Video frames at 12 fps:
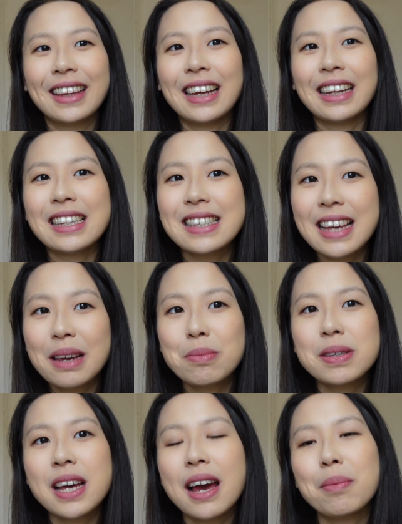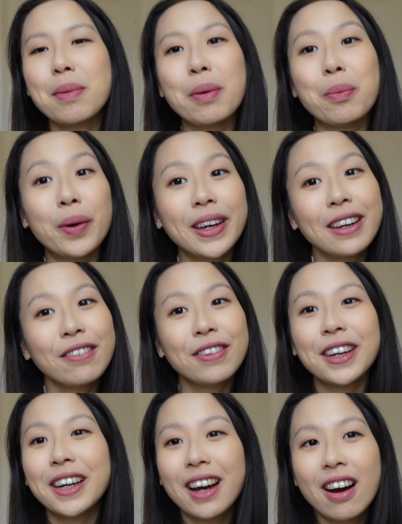At the same time, I'm working
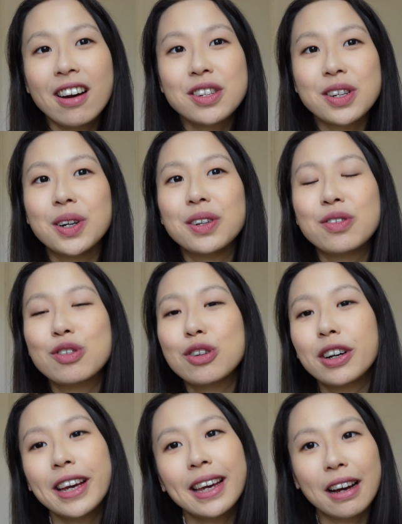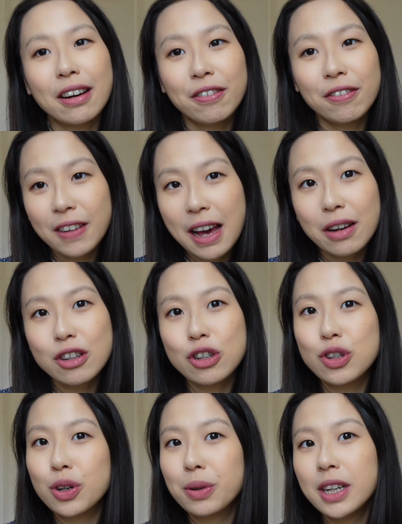very hard on stocking our flower
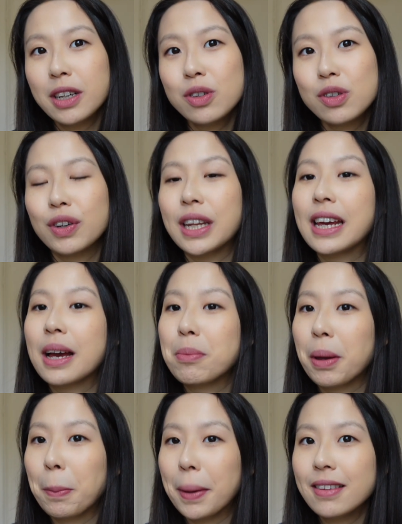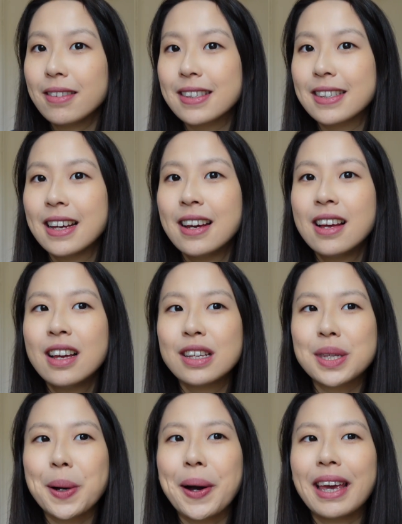tutorials for the coming months
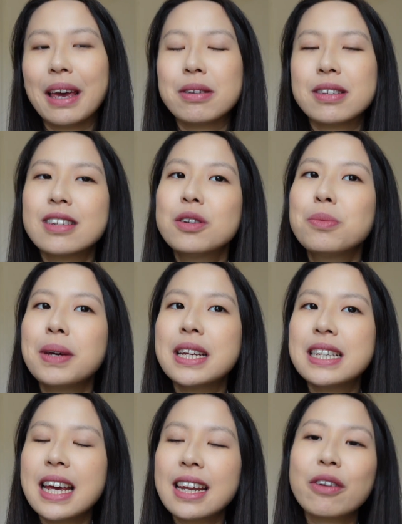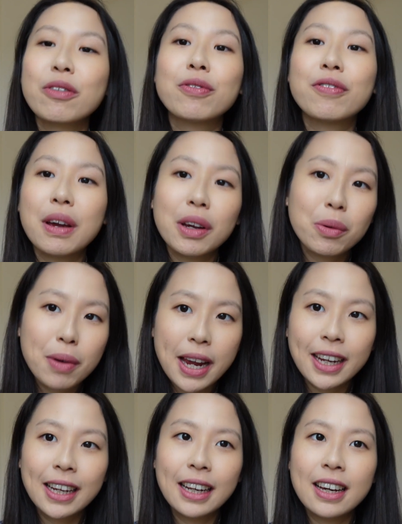so I can still maintain a very
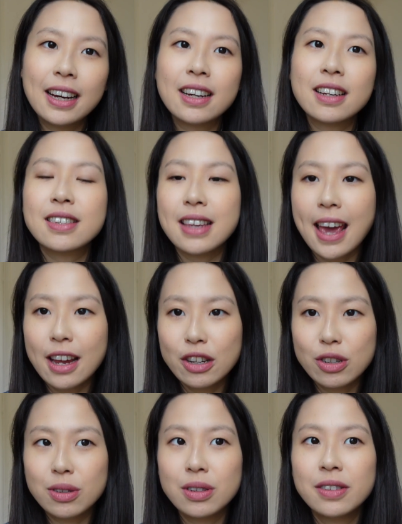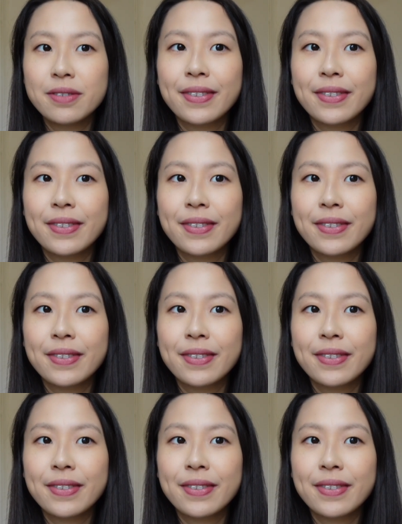regular schedule.